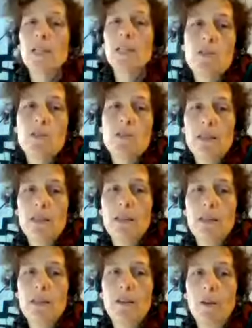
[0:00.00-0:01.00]
So I
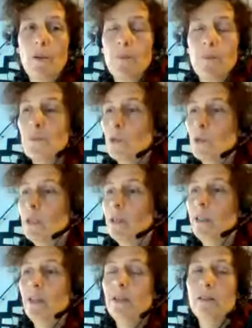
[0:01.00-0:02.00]
think
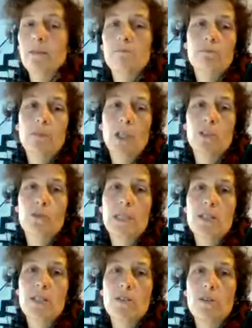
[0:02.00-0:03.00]
we
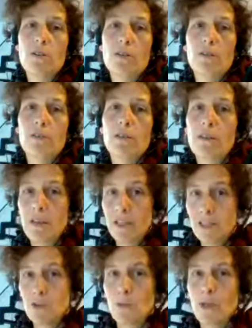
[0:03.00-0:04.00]
addressed all
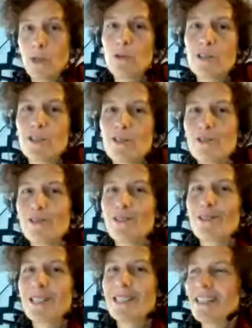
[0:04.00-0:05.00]
things we wanted to
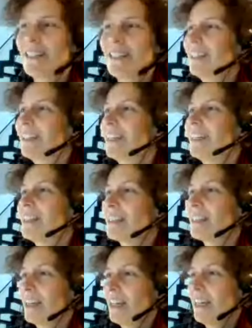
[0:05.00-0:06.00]
address in any case.